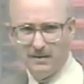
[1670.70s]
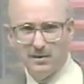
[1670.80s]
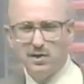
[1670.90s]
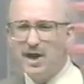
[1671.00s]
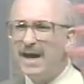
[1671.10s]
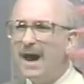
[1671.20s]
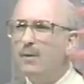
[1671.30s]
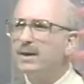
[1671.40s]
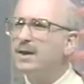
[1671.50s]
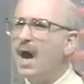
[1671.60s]
check out
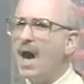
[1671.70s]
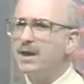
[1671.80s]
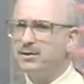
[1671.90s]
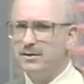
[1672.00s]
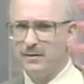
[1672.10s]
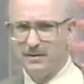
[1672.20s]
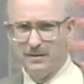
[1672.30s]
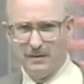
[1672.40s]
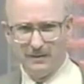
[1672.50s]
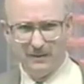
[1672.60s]
what God is doing to
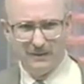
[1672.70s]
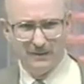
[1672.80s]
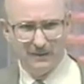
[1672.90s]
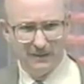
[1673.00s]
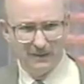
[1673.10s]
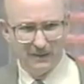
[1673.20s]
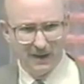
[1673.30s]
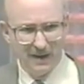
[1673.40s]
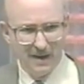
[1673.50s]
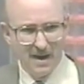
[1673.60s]
you.
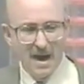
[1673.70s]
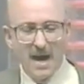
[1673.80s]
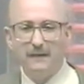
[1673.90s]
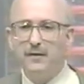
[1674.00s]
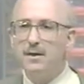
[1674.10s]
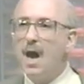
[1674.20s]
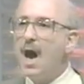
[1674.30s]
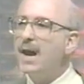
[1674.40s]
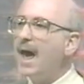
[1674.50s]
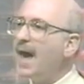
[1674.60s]
And if you're
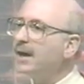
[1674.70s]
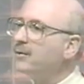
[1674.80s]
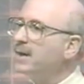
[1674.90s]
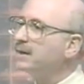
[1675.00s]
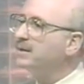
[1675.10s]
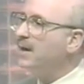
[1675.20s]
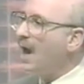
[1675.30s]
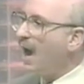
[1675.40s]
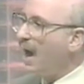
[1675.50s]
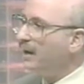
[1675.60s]
not angry at
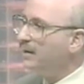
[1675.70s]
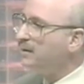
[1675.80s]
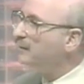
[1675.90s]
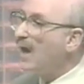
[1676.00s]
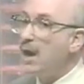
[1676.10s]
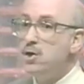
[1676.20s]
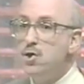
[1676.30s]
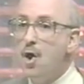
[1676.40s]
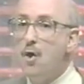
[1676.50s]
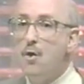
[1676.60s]
God, you've got
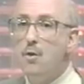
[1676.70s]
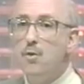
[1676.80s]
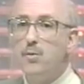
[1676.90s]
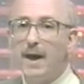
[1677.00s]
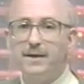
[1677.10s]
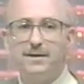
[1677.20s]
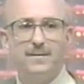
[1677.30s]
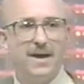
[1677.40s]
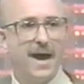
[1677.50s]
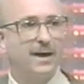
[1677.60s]
no right to
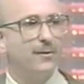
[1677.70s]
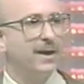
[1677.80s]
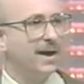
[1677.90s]
be angry at